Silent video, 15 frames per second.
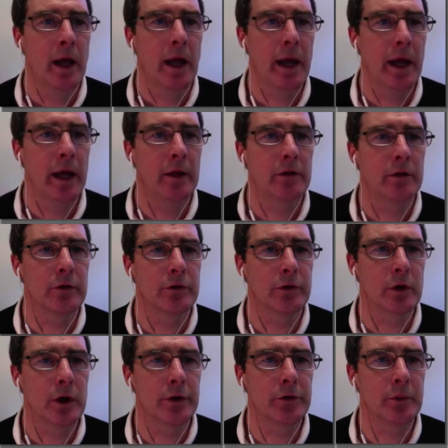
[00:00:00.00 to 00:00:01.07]
And
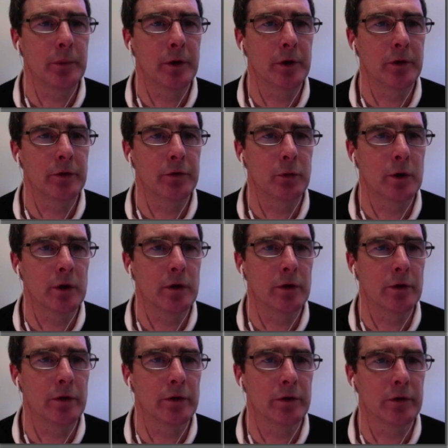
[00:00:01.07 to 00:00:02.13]
so let's suppose we'll
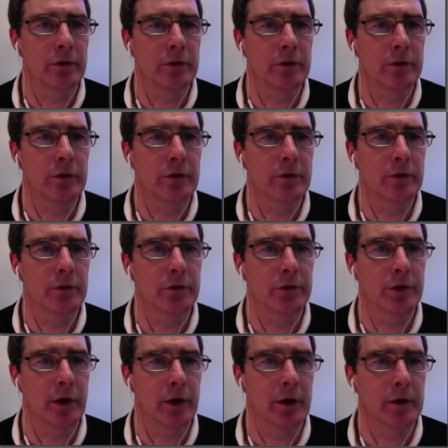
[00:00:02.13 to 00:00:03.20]

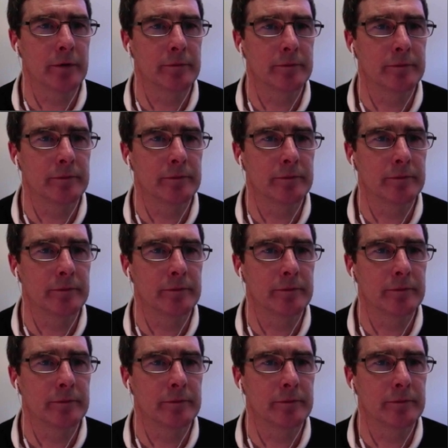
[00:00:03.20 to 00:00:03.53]
start.